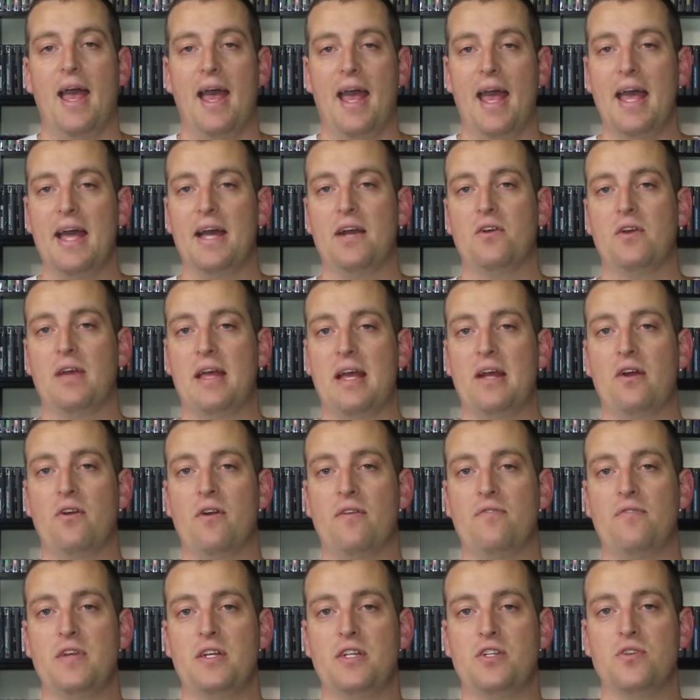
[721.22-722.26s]
And King
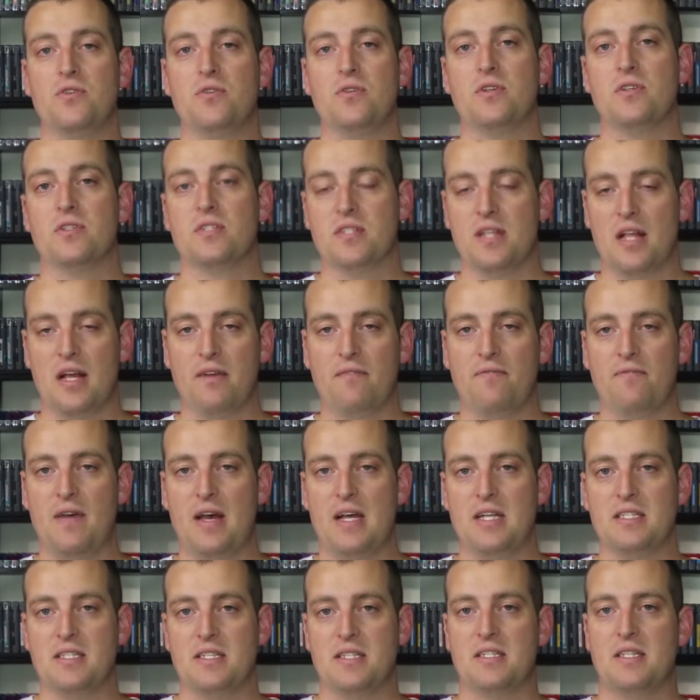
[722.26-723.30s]
Griffey Jr.
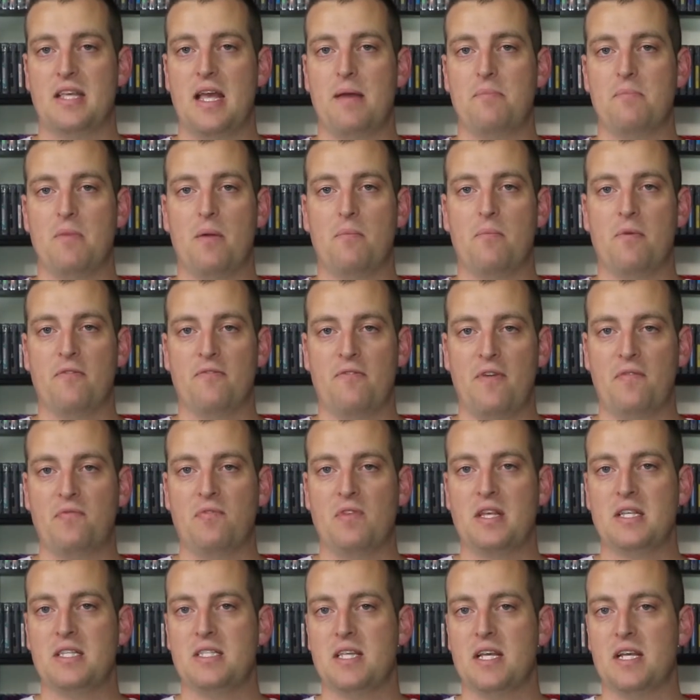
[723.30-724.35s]
Slugfest is game number
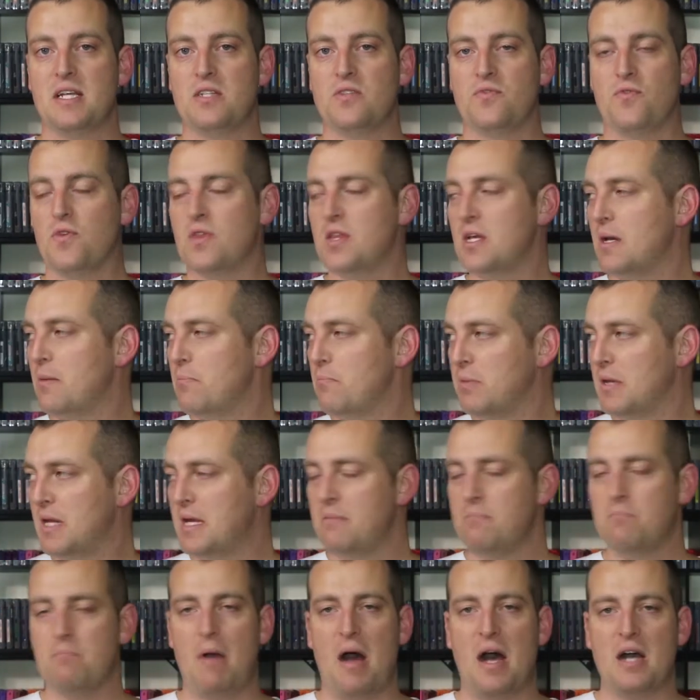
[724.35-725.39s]
56 for the
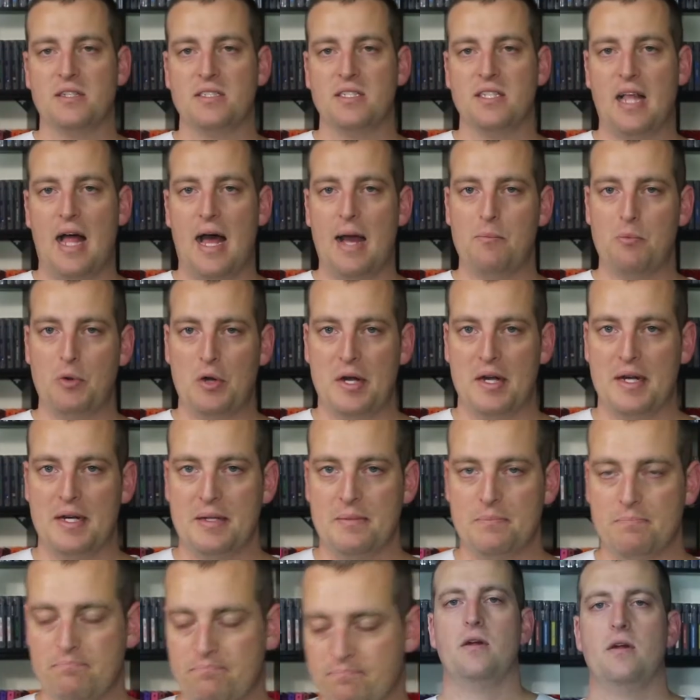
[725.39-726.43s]
Complete in Box library.